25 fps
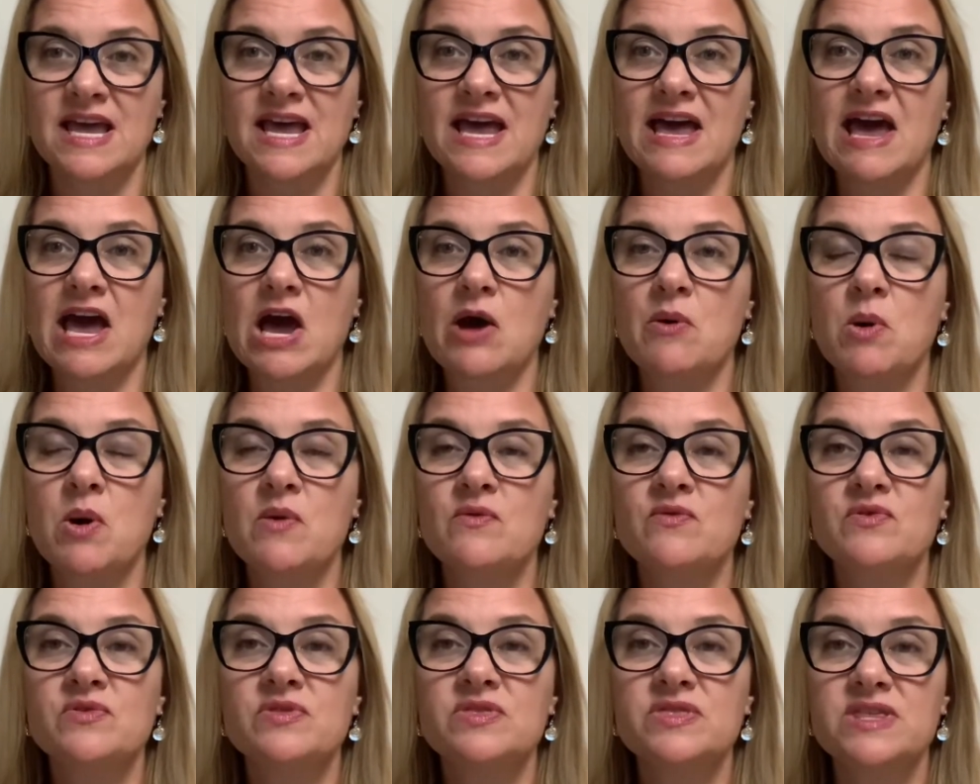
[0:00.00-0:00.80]

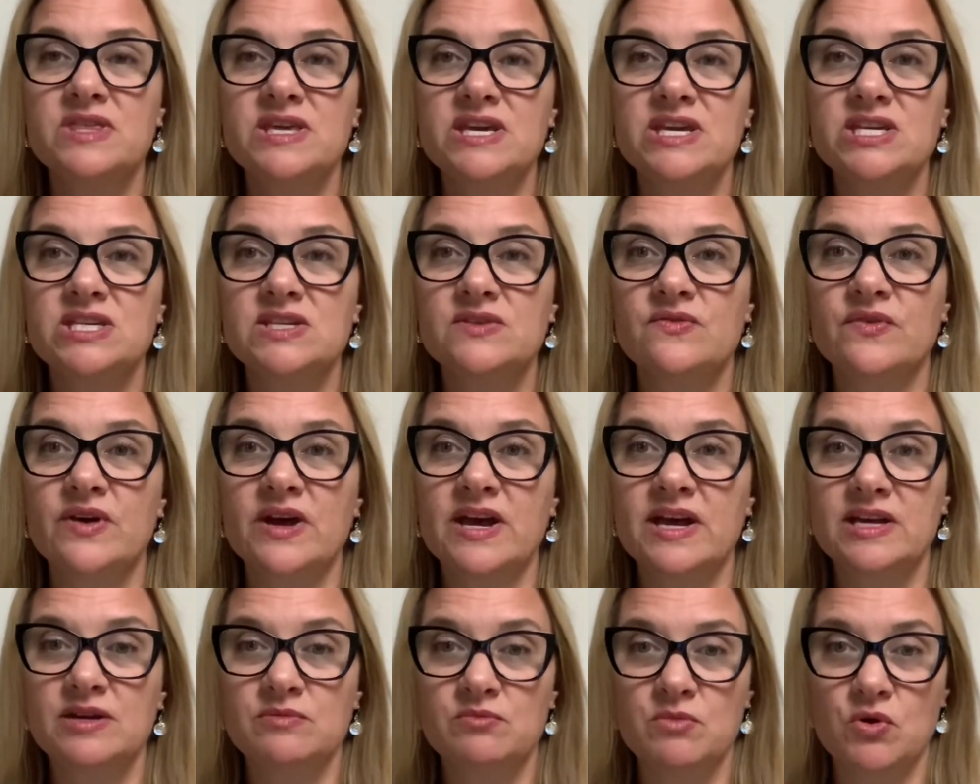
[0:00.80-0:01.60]
However, these
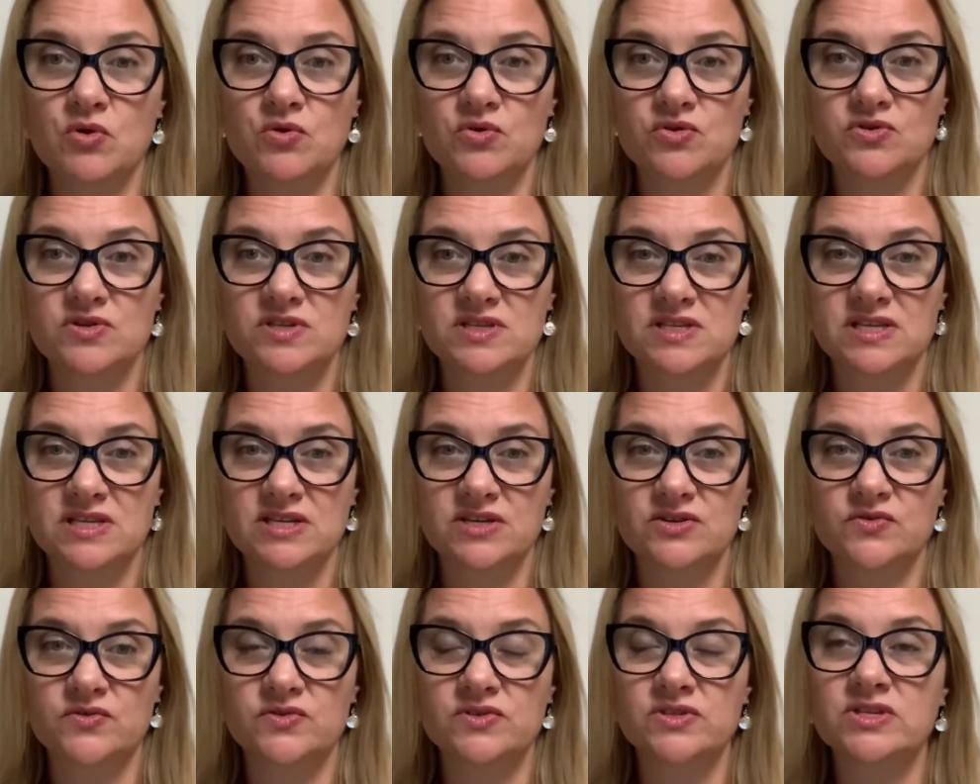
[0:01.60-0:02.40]
fine motor
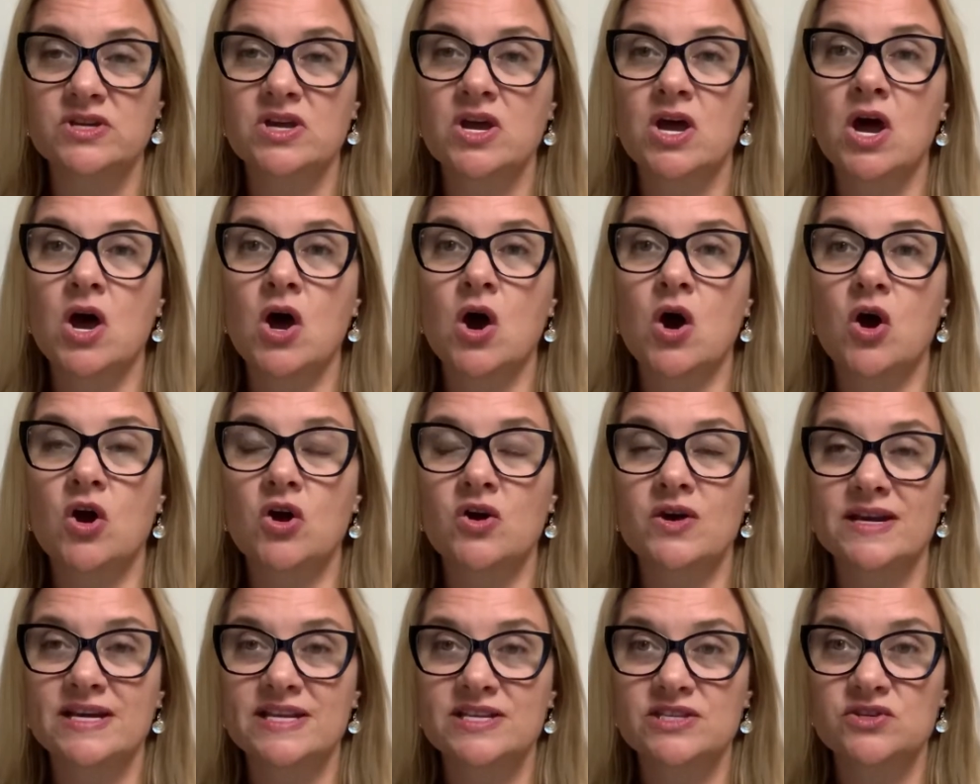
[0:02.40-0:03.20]
skills are
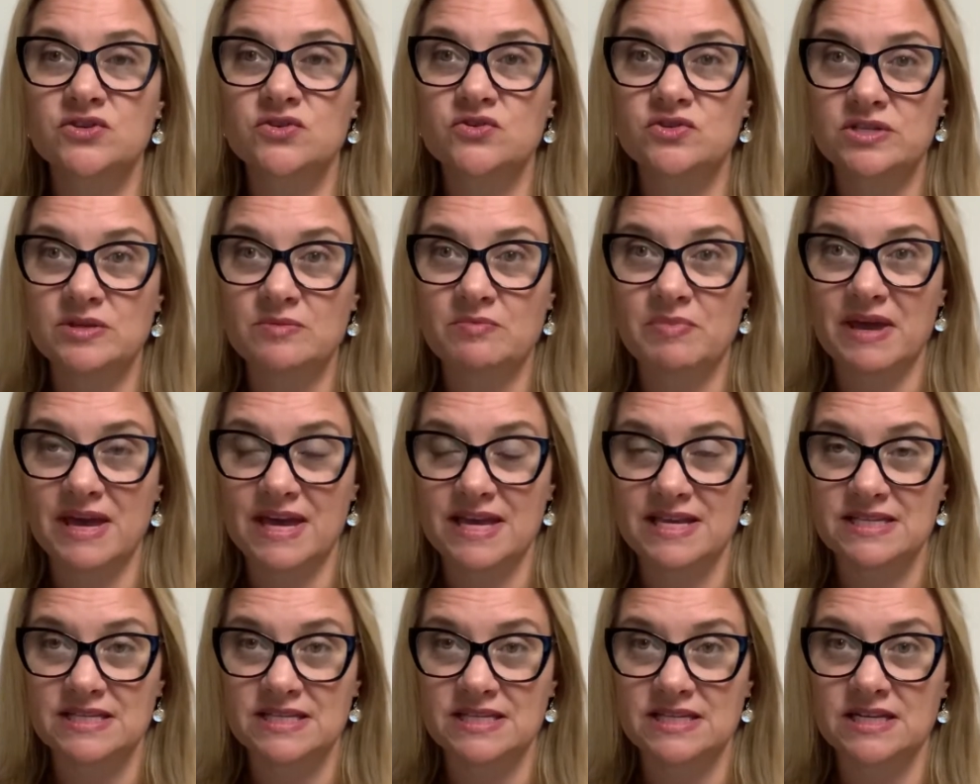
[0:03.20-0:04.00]

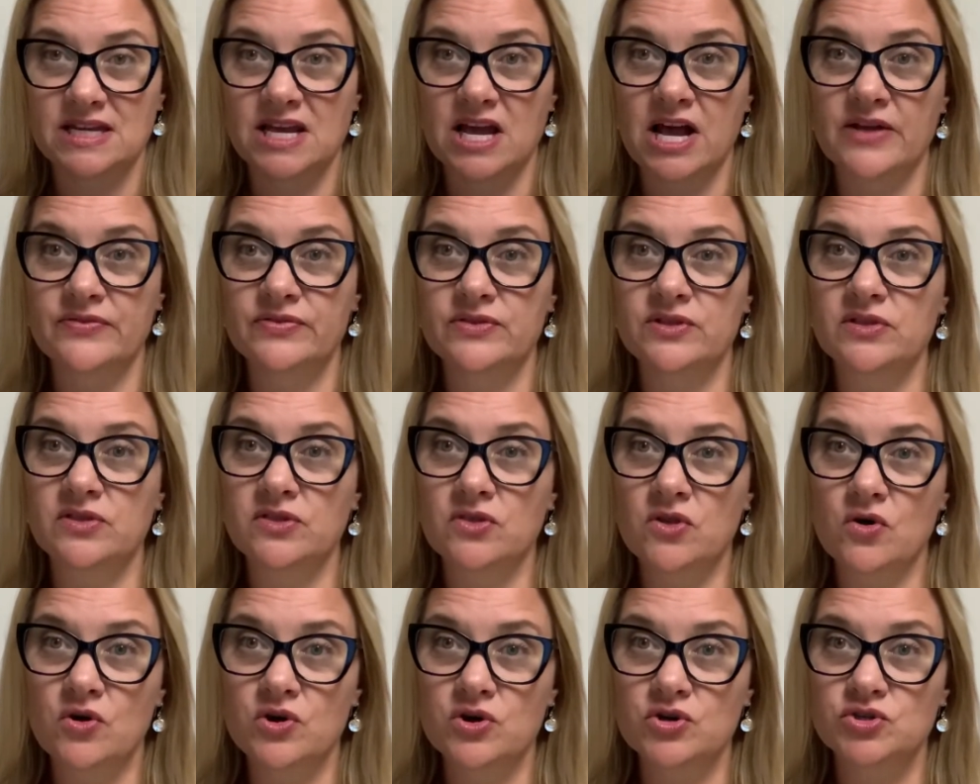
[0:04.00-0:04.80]
interdependent on the
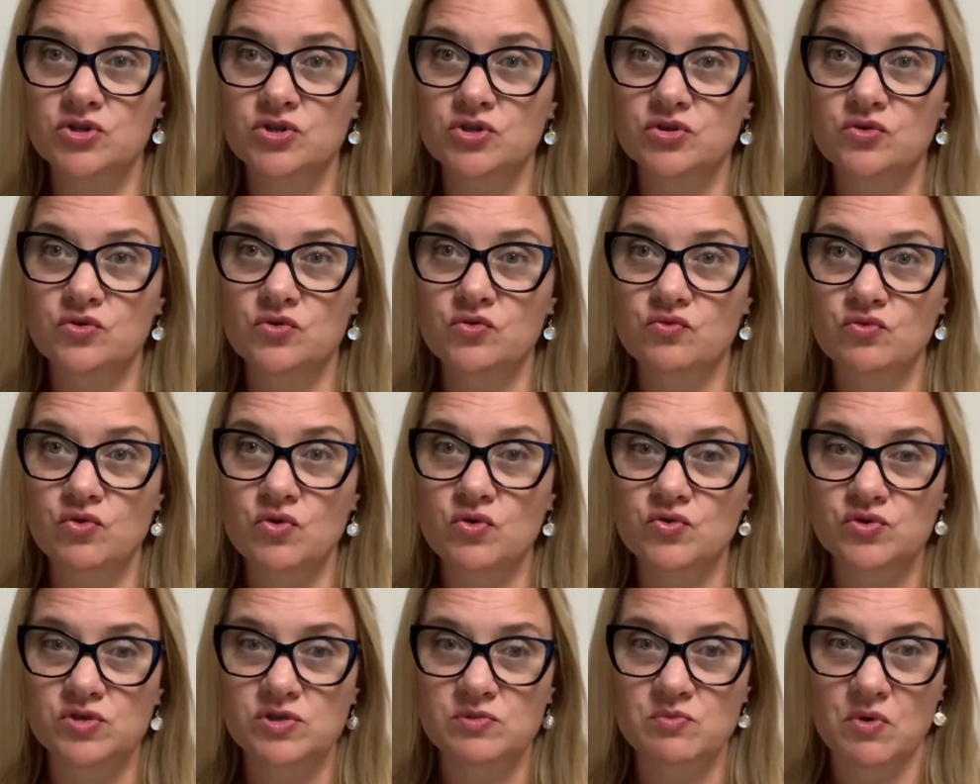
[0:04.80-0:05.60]
larger
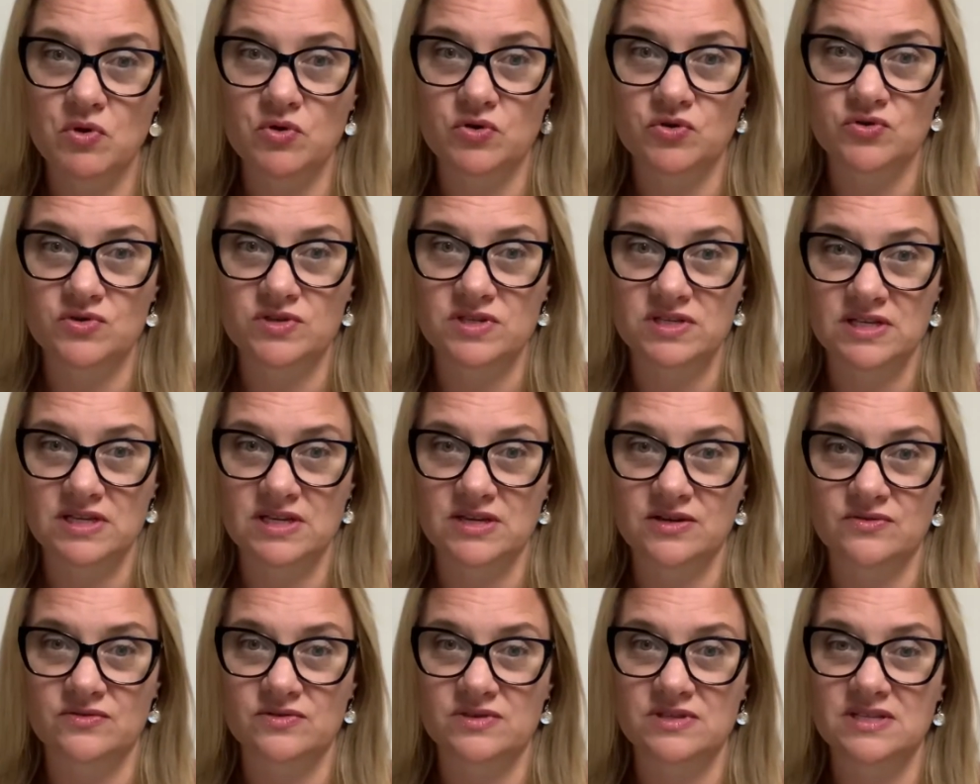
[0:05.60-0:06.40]
gross motor
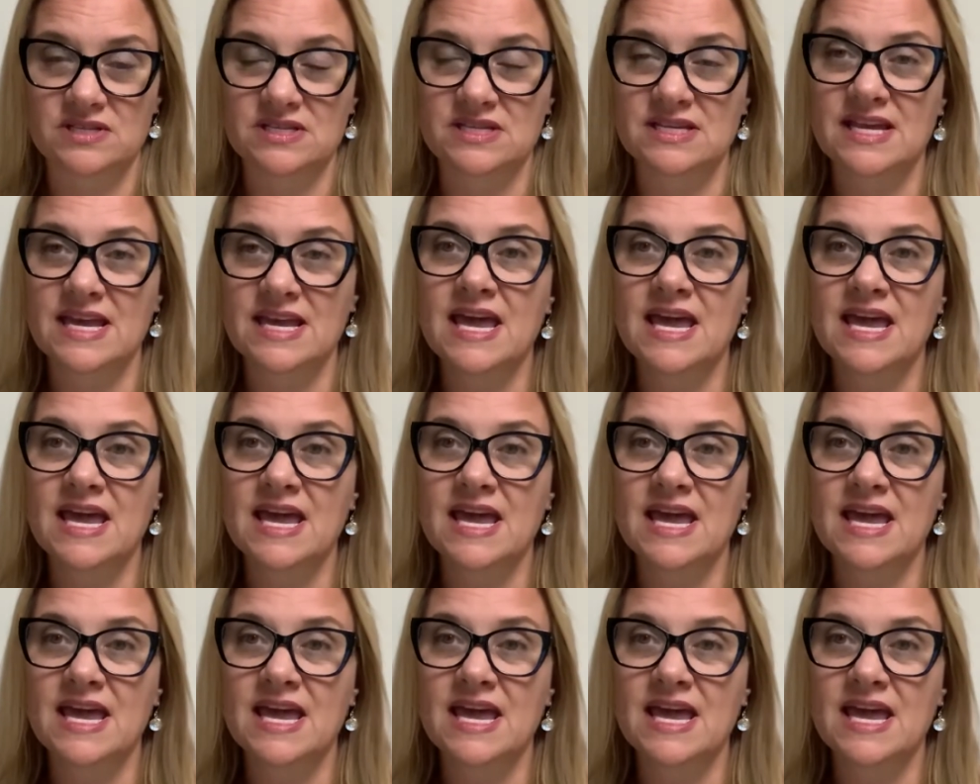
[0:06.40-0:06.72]
skills,